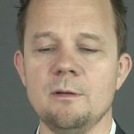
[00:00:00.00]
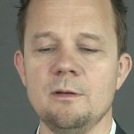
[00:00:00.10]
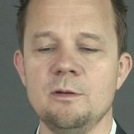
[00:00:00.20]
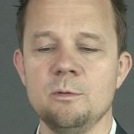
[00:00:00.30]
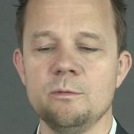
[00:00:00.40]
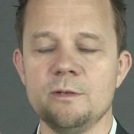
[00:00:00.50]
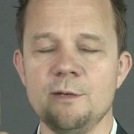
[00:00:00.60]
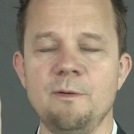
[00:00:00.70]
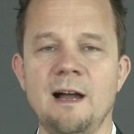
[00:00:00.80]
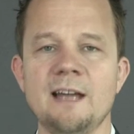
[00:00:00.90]
you
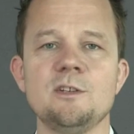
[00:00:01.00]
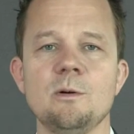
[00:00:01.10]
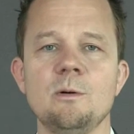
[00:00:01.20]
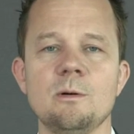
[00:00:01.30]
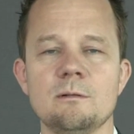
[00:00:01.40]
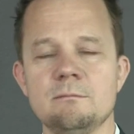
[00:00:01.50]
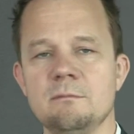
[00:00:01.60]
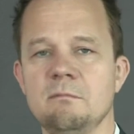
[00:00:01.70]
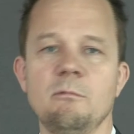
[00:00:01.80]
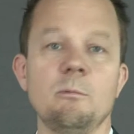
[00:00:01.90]
divide your
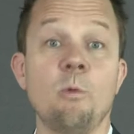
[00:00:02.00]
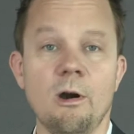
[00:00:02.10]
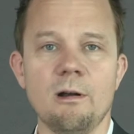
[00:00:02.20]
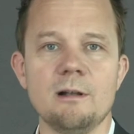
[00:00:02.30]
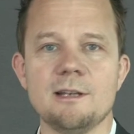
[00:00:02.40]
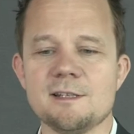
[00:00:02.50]
world,